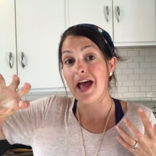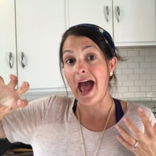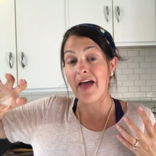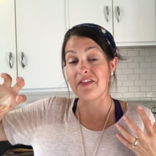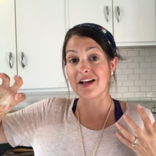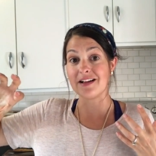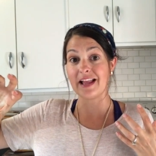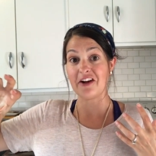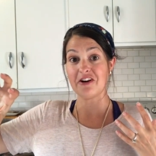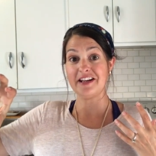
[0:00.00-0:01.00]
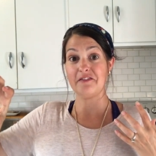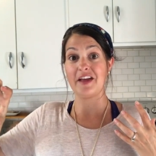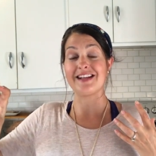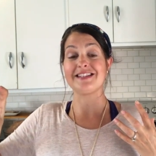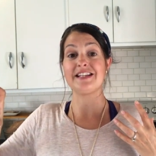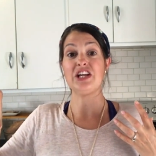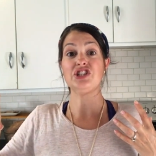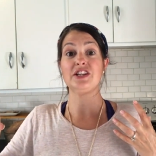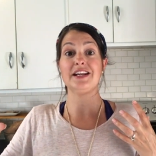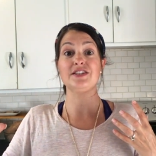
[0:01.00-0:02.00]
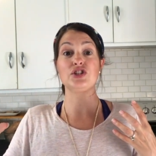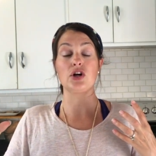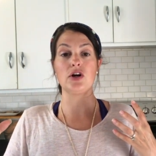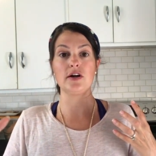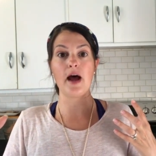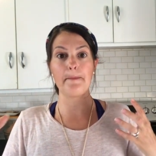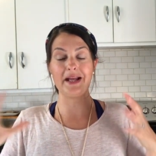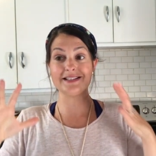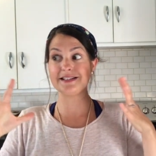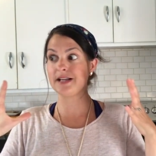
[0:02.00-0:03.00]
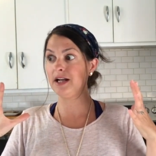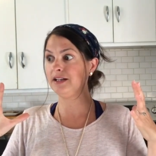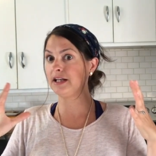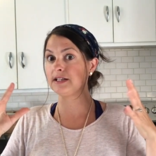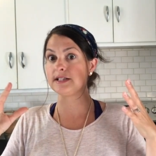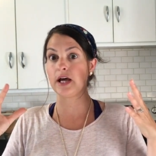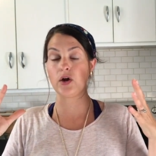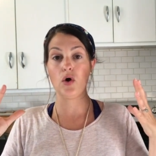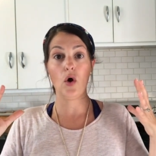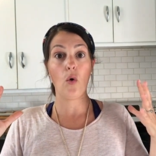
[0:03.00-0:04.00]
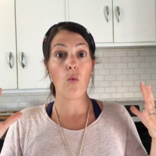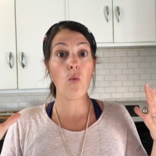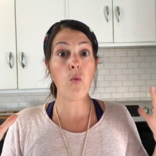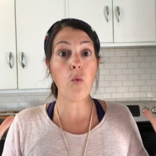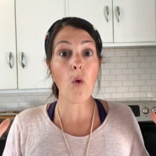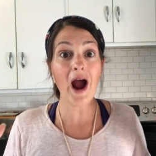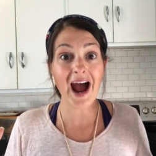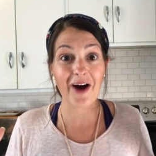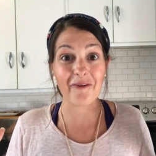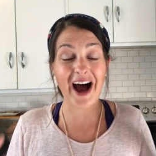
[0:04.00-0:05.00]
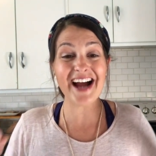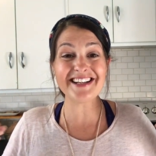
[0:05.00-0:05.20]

and the clarity of that station gets turned up, and suddenly it's like, wow, I